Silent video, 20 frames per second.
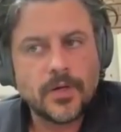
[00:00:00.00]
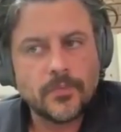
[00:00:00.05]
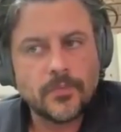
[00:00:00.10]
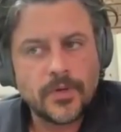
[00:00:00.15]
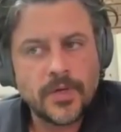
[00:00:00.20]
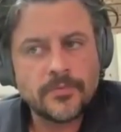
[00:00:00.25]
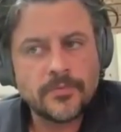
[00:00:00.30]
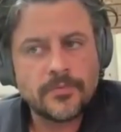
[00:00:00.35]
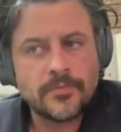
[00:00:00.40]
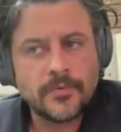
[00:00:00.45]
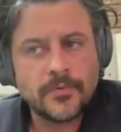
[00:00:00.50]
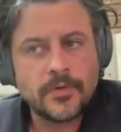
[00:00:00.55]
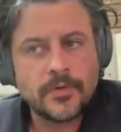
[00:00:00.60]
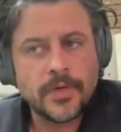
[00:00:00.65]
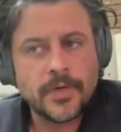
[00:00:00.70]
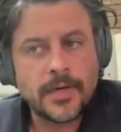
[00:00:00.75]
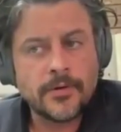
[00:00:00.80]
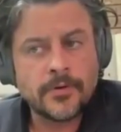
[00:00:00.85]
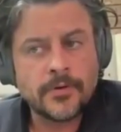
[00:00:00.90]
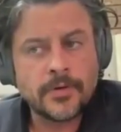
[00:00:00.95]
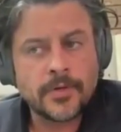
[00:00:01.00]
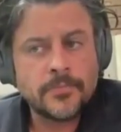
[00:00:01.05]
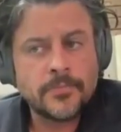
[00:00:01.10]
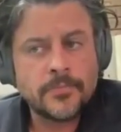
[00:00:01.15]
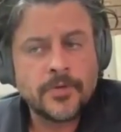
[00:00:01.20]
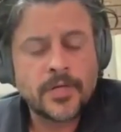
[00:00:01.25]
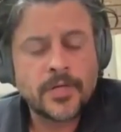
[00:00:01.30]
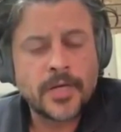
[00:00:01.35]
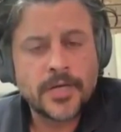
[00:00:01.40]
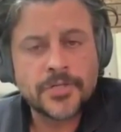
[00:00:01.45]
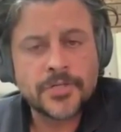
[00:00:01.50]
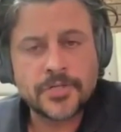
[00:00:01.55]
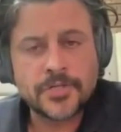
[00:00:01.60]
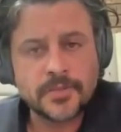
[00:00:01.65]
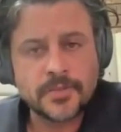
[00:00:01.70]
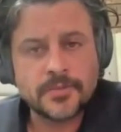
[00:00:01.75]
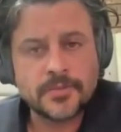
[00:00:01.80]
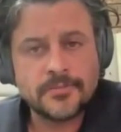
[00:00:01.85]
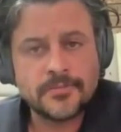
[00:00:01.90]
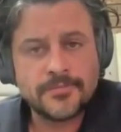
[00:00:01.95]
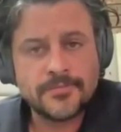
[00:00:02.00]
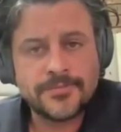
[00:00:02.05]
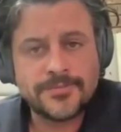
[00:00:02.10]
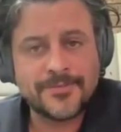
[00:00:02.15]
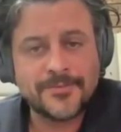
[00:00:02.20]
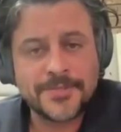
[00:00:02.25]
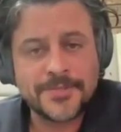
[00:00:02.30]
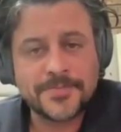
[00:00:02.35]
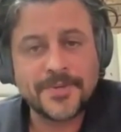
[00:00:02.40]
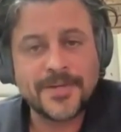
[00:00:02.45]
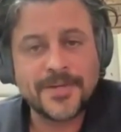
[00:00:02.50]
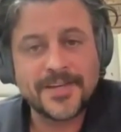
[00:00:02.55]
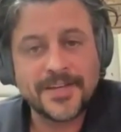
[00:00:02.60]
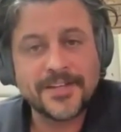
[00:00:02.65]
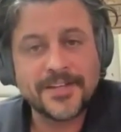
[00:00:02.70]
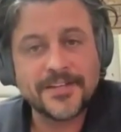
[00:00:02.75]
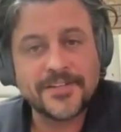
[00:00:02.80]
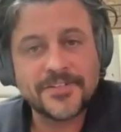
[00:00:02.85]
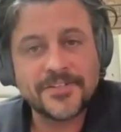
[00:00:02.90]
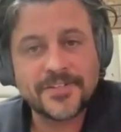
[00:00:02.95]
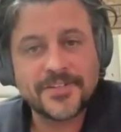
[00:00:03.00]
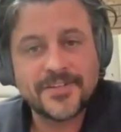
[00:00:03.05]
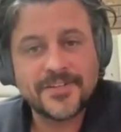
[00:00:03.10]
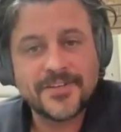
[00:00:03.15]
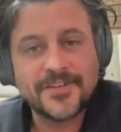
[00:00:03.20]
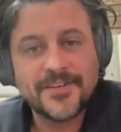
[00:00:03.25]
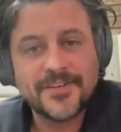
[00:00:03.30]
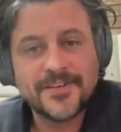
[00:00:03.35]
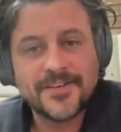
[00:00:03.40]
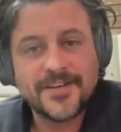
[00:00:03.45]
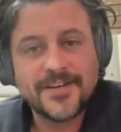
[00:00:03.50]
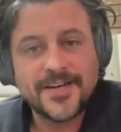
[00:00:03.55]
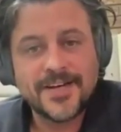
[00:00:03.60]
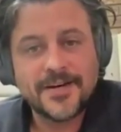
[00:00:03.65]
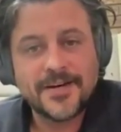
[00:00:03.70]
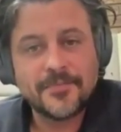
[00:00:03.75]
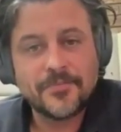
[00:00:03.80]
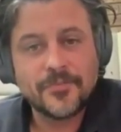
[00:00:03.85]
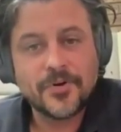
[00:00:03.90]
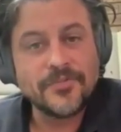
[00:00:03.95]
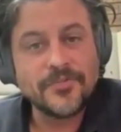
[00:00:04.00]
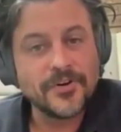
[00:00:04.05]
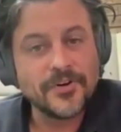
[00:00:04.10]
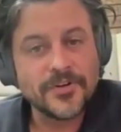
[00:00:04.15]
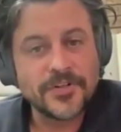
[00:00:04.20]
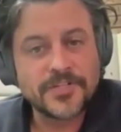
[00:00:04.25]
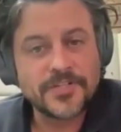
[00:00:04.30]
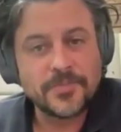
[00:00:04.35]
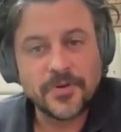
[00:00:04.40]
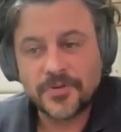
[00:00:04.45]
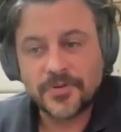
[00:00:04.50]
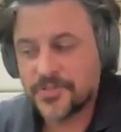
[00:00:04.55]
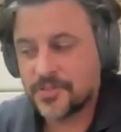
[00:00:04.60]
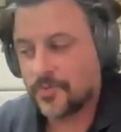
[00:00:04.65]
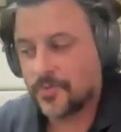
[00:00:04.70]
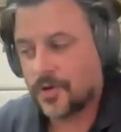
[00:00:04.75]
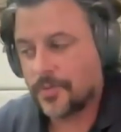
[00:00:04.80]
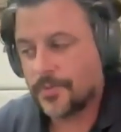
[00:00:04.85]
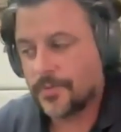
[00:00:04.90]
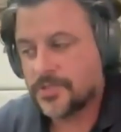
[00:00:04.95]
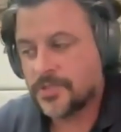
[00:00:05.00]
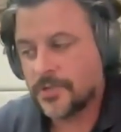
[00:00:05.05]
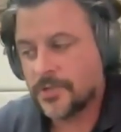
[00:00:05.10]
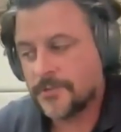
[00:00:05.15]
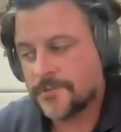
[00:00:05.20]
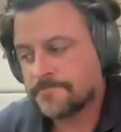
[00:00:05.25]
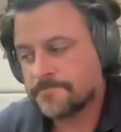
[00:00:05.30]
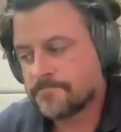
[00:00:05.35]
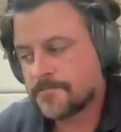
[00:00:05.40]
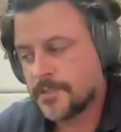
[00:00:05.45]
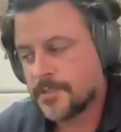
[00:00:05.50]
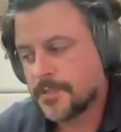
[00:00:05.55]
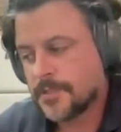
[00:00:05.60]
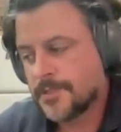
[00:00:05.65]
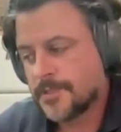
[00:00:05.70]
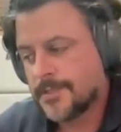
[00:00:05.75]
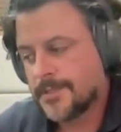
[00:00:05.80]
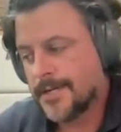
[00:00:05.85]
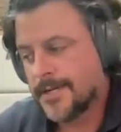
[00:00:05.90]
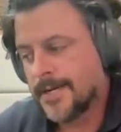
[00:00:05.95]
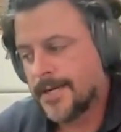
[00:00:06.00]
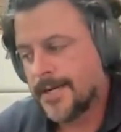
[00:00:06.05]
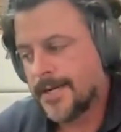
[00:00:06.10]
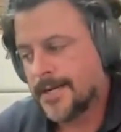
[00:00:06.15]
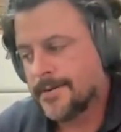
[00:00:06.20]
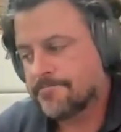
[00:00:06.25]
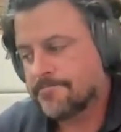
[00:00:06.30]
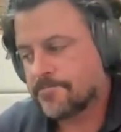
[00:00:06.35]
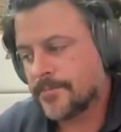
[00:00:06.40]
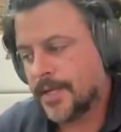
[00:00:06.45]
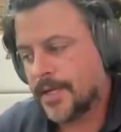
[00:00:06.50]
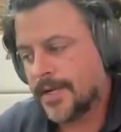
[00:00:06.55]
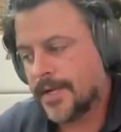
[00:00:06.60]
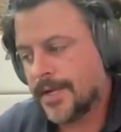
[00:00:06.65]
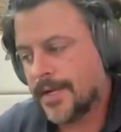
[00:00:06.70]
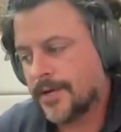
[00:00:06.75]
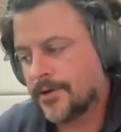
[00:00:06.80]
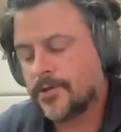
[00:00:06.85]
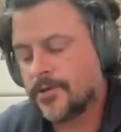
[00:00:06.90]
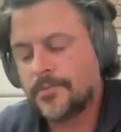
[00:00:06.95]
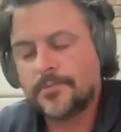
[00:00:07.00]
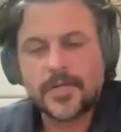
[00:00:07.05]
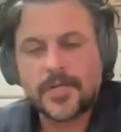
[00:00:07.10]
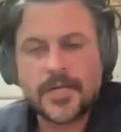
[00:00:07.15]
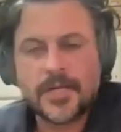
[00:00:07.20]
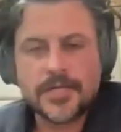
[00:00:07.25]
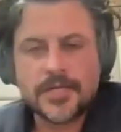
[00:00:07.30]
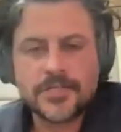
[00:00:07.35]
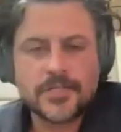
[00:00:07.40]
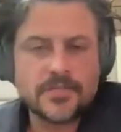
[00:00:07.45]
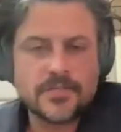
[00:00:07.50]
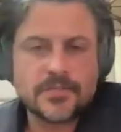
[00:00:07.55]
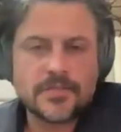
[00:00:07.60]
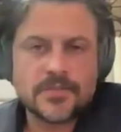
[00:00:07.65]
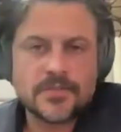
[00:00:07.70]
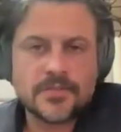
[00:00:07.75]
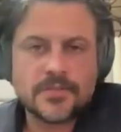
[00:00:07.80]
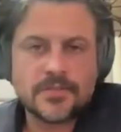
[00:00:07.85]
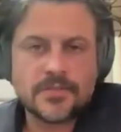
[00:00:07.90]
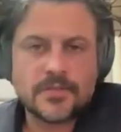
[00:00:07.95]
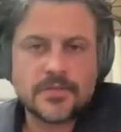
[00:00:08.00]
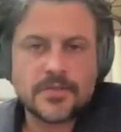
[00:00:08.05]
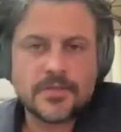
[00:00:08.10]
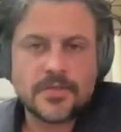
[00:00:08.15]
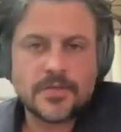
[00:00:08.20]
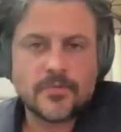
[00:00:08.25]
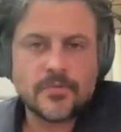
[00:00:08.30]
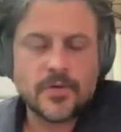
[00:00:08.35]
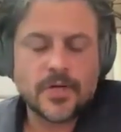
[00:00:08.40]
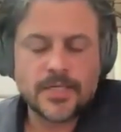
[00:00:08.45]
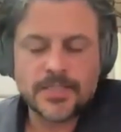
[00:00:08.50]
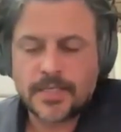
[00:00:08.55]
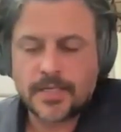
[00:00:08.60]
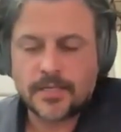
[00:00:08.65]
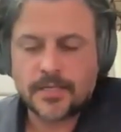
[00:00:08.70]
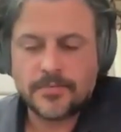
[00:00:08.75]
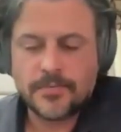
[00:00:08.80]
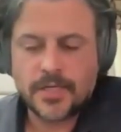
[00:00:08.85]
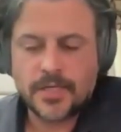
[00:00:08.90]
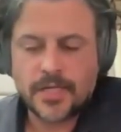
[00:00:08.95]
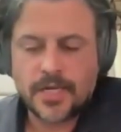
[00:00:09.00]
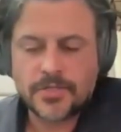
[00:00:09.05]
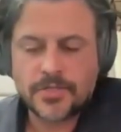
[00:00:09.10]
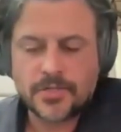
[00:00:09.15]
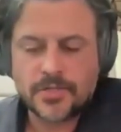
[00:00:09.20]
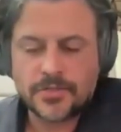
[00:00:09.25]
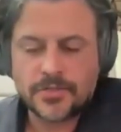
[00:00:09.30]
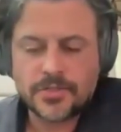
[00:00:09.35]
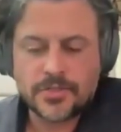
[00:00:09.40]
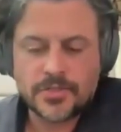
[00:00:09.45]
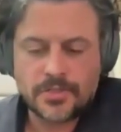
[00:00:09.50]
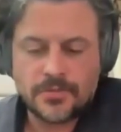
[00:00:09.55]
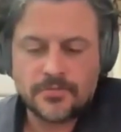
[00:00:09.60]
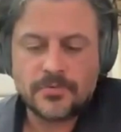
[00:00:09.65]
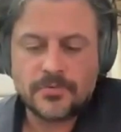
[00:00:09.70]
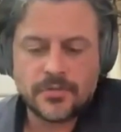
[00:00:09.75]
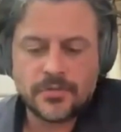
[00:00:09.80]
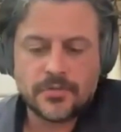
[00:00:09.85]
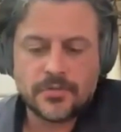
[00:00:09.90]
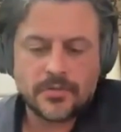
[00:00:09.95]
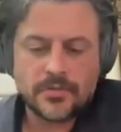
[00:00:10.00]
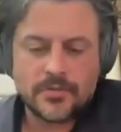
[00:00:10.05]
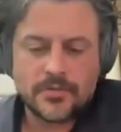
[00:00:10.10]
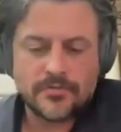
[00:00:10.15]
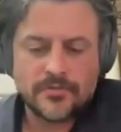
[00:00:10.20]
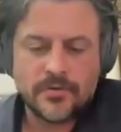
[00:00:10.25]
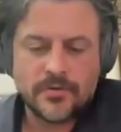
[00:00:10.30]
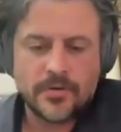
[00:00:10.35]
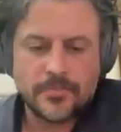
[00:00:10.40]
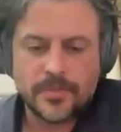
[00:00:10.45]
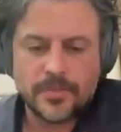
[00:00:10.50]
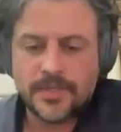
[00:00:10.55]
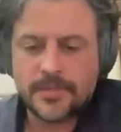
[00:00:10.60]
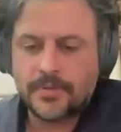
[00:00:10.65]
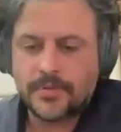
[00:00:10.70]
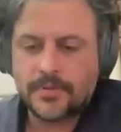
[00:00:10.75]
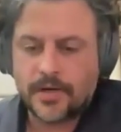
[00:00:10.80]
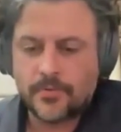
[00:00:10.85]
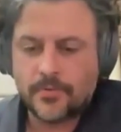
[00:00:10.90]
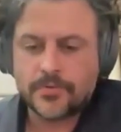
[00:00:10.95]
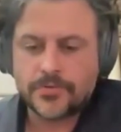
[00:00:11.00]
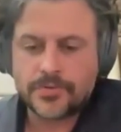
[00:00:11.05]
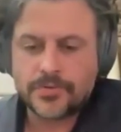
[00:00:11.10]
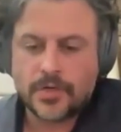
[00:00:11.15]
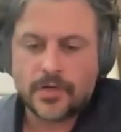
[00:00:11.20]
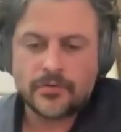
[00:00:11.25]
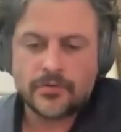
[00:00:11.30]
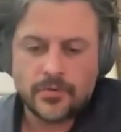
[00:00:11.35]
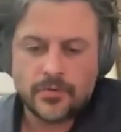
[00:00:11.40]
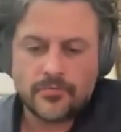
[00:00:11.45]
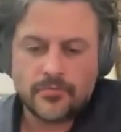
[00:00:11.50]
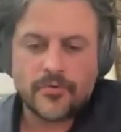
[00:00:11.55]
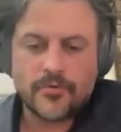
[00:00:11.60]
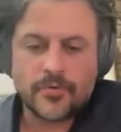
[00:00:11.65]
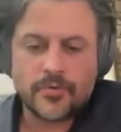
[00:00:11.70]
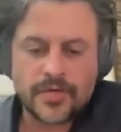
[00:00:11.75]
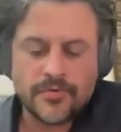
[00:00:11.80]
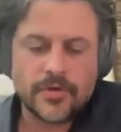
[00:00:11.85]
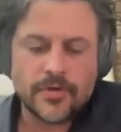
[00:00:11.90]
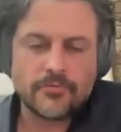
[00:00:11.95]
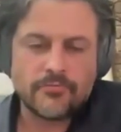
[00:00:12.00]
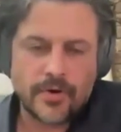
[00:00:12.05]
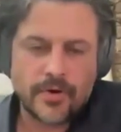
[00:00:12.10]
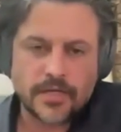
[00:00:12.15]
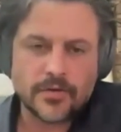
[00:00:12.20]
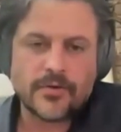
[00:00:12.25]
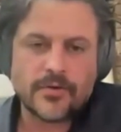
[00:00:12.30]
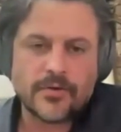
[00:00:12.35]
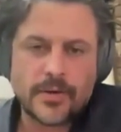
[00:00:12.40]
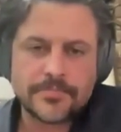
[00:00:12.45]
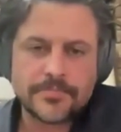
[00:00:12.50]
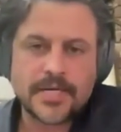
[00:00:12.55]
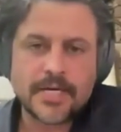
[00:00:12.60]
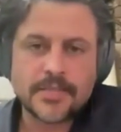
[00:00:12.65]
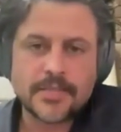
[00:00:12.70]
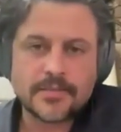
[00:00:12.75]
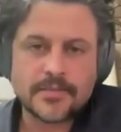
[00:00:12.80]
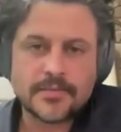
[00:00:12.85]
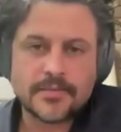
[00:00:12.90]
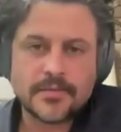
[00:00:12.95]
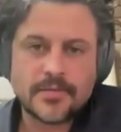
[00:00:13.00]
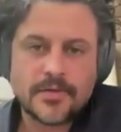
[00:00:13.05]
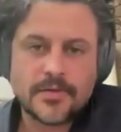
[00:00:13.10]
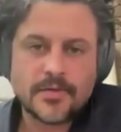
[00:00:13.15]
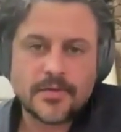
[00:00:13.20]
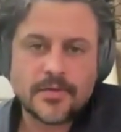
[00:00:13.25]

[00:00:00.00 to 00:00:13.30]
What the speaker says: One, we have our communication is we speak English. We're very experienced in what we do. And our communication is just, when I say communication, not just verbally, but also we're giving regular updates.